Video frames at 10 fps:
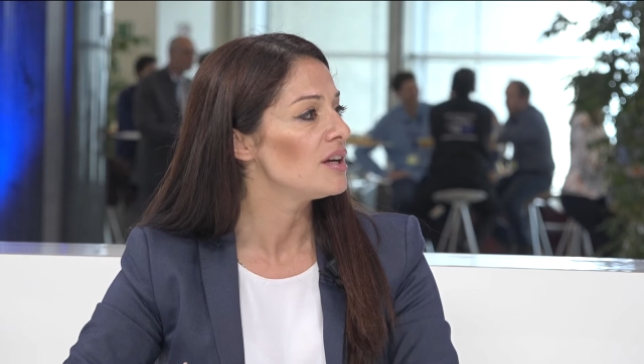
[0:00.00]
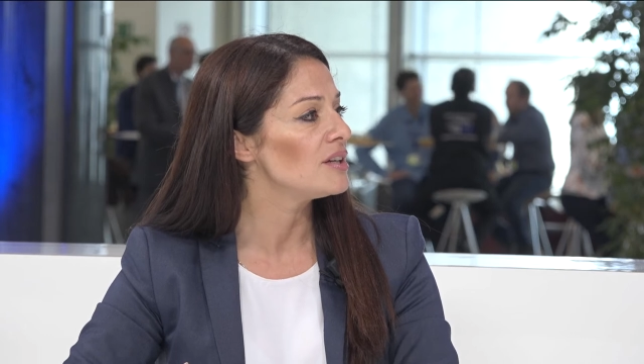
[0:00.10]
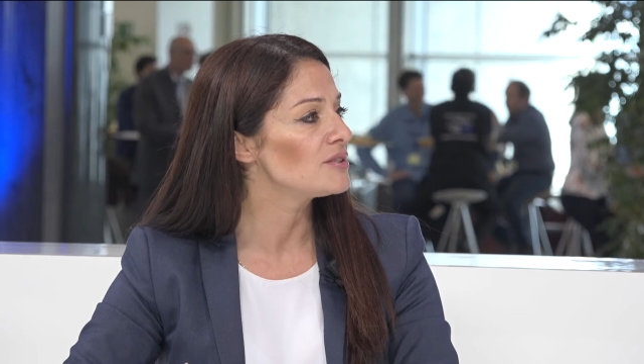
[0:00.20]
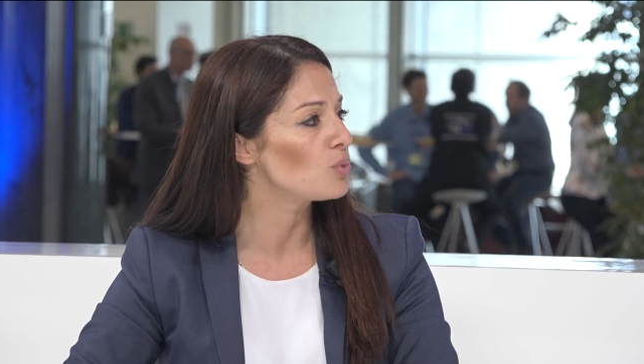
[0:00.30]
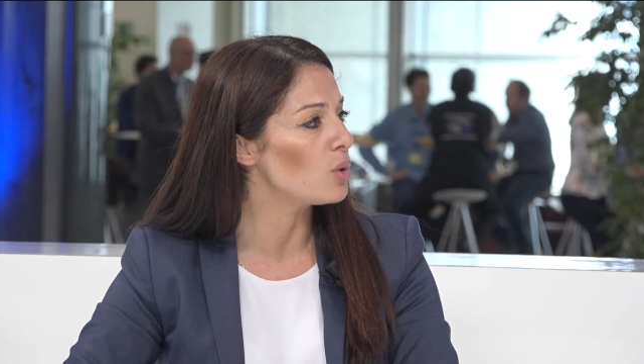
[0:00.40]

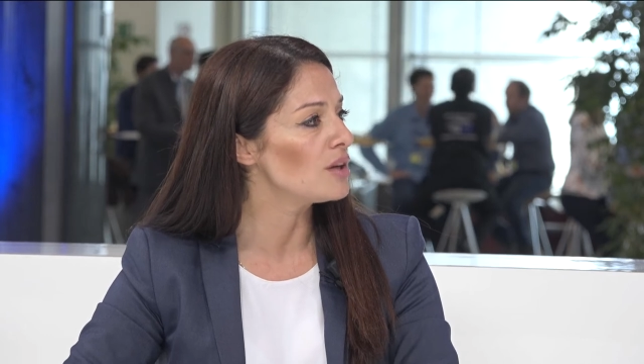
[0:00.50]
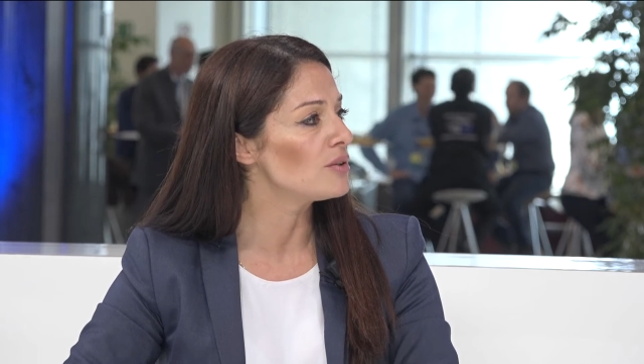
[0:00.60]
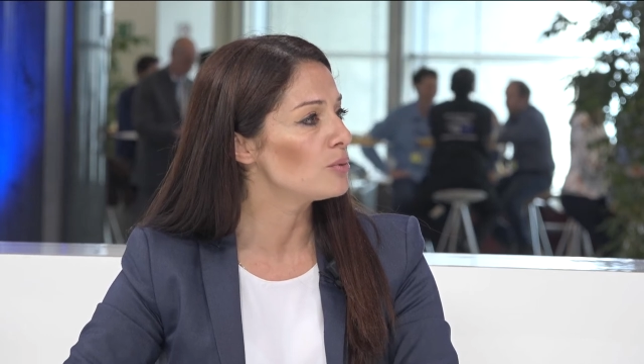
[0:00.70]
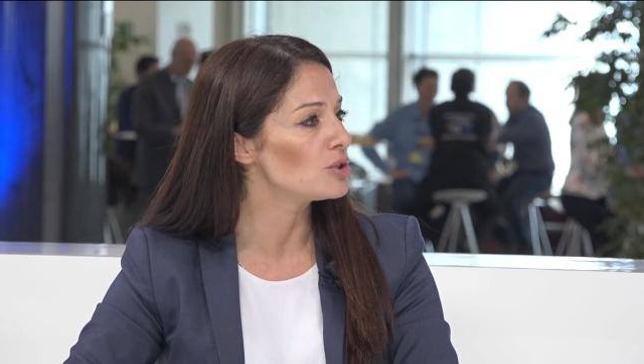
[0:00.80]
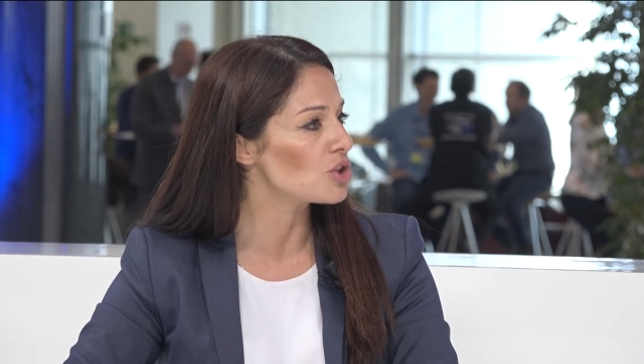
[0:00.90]
is
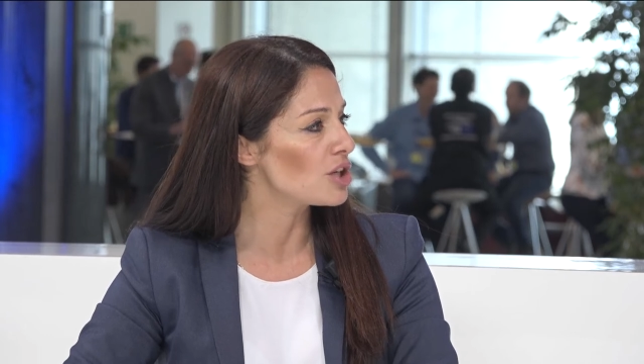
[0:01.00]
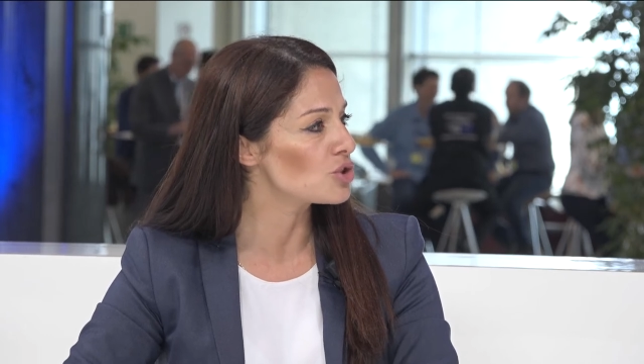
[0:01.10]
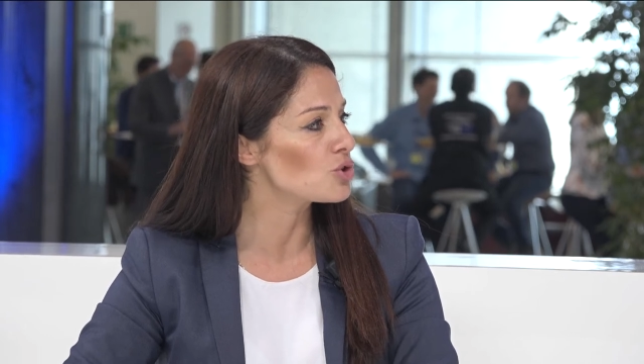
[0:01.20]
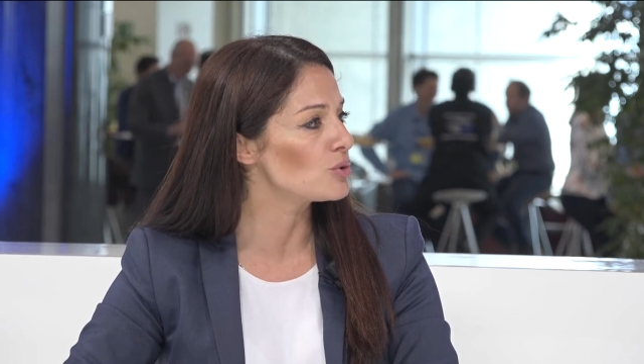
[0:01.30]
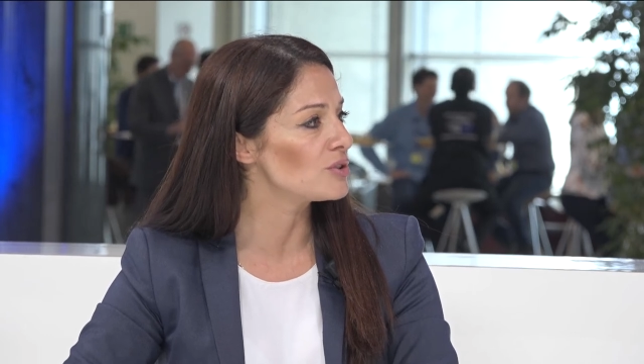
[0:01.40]
one which
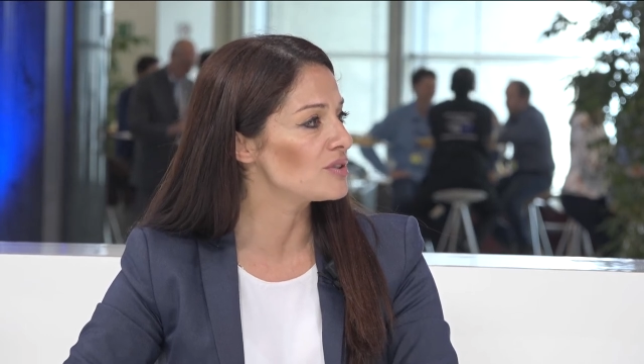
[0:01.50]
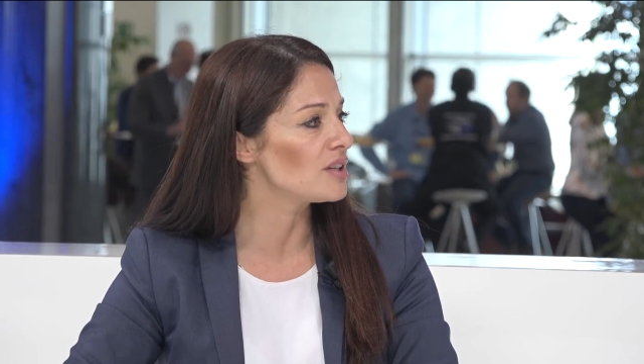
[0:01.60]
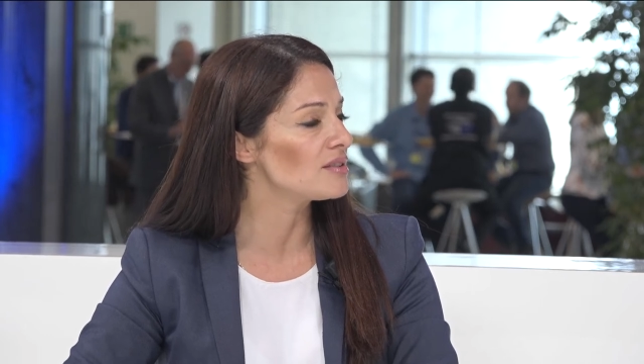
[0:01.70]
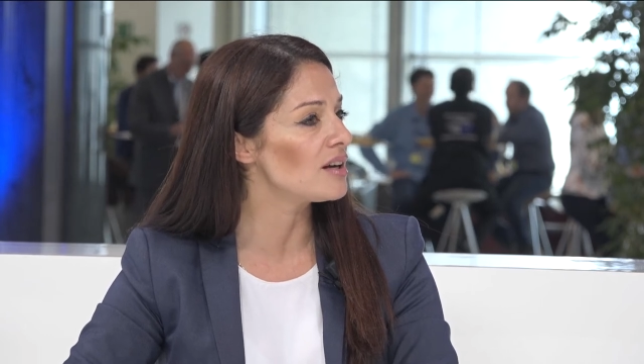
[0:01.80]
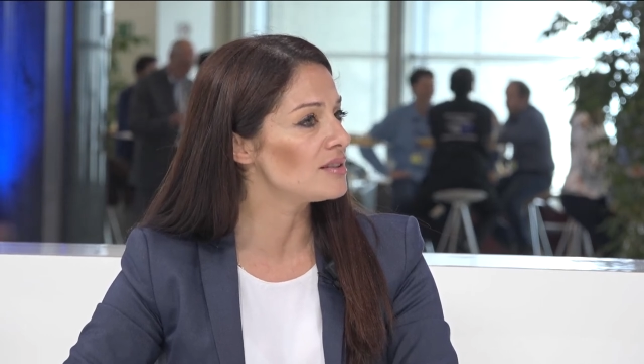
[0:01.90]
ensures
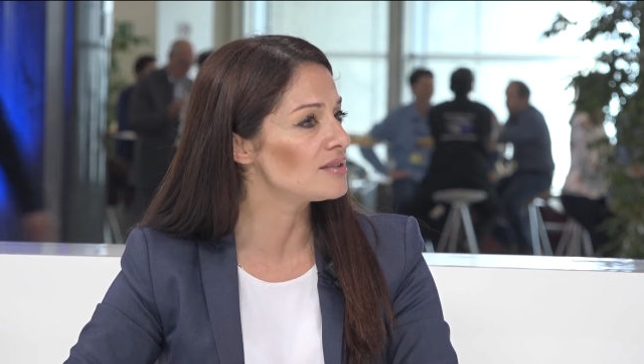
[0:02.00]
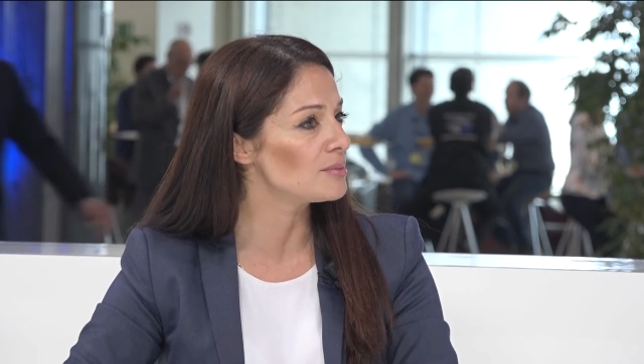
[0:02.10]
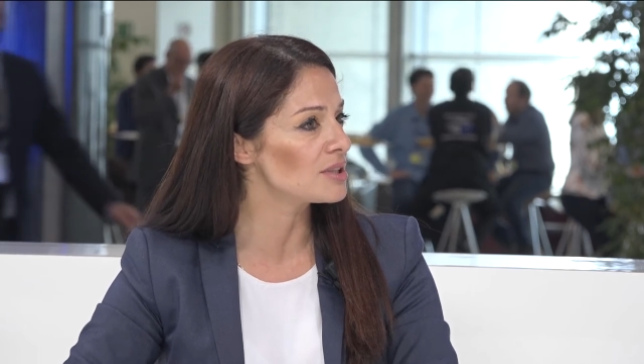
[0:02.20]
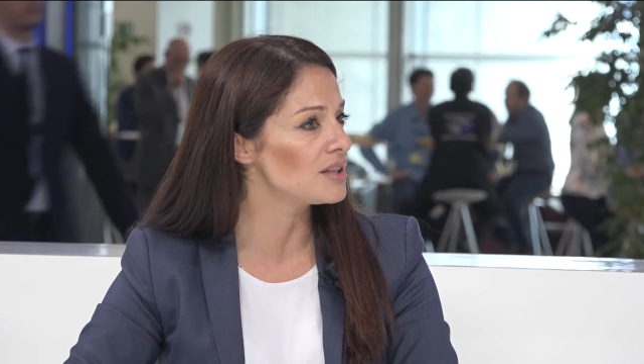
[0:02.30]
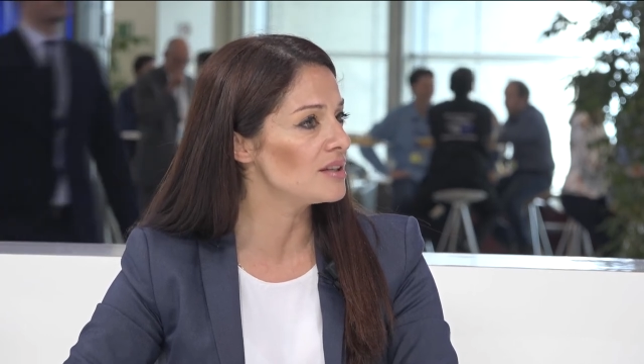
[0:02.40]
that
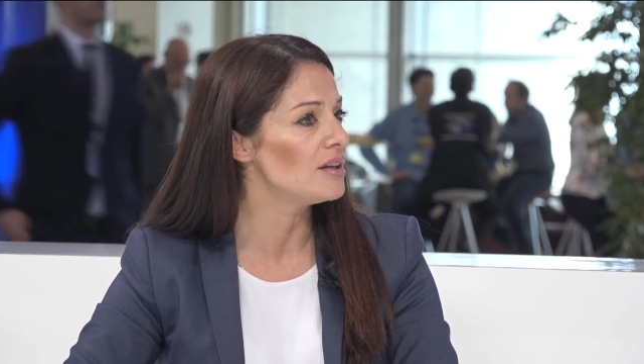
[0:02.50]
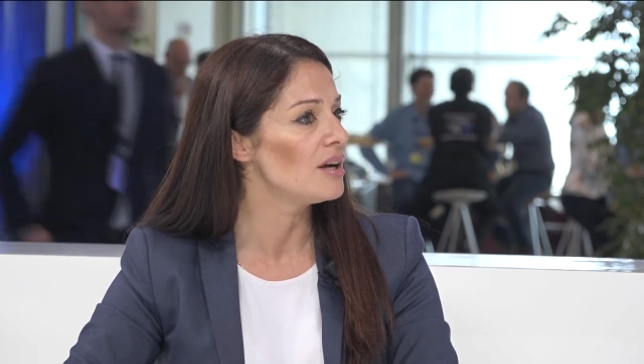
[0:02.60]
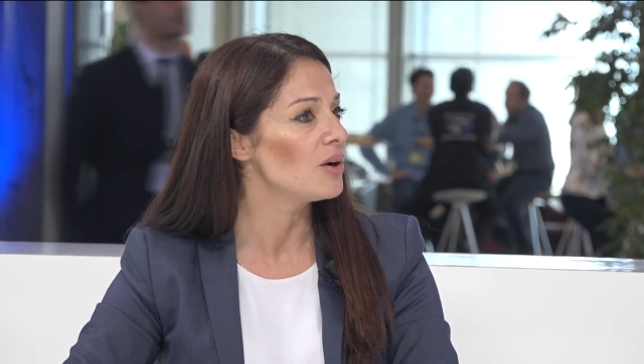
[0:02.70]
ultimately